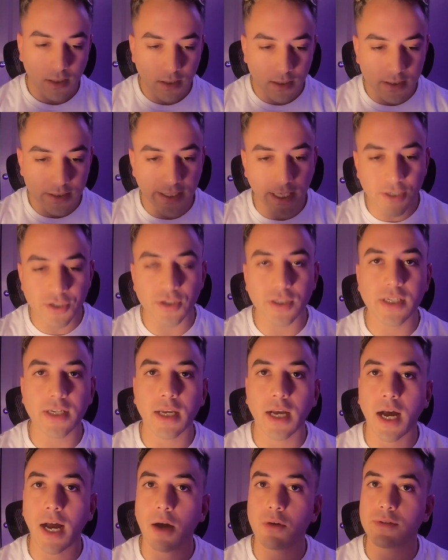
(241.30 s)

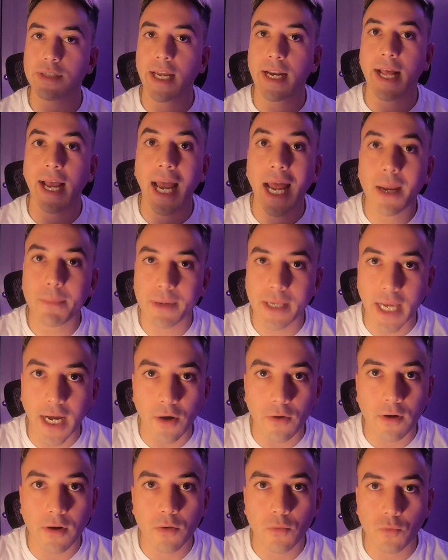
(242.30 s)
essentially, I was at a happy
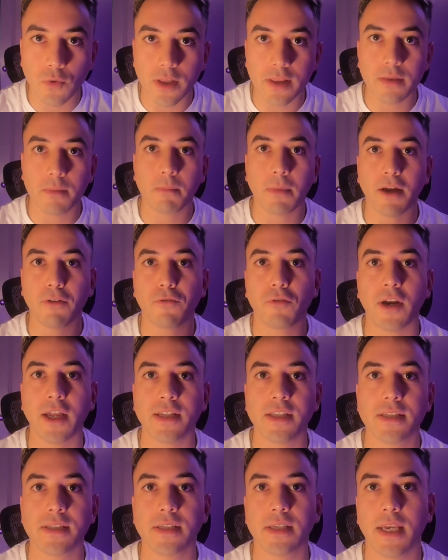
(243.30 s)
hour with my
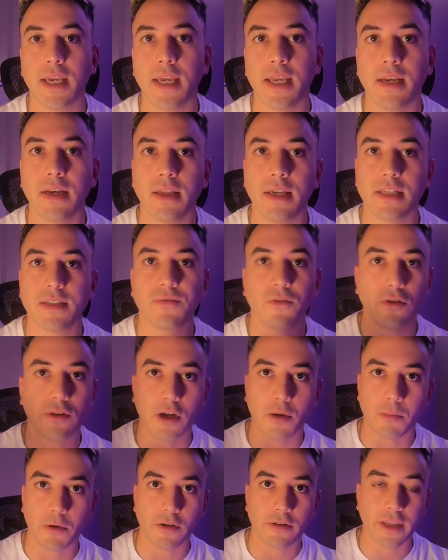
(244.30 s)
friends, and it's for
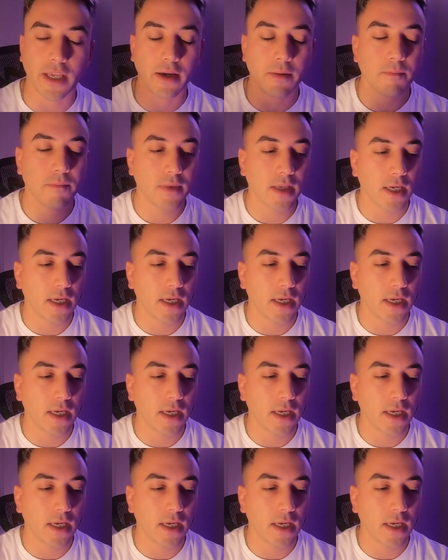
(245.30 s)
their birthday.